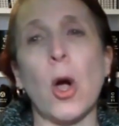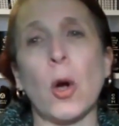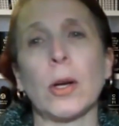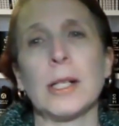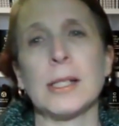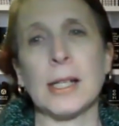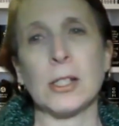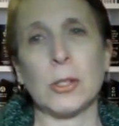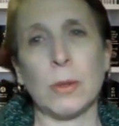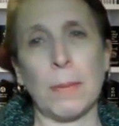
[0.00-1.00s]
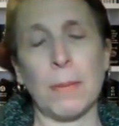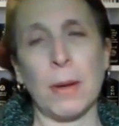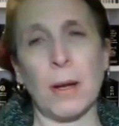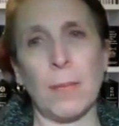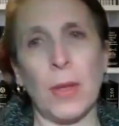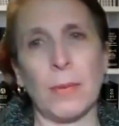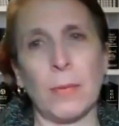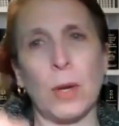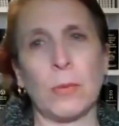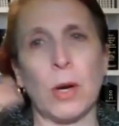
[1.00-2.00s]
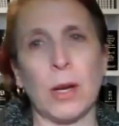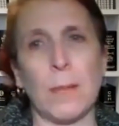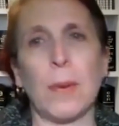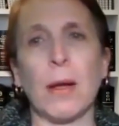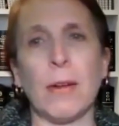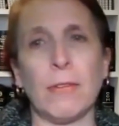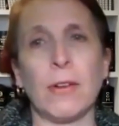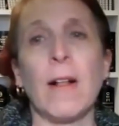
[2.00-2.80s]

already sets you up one rung above.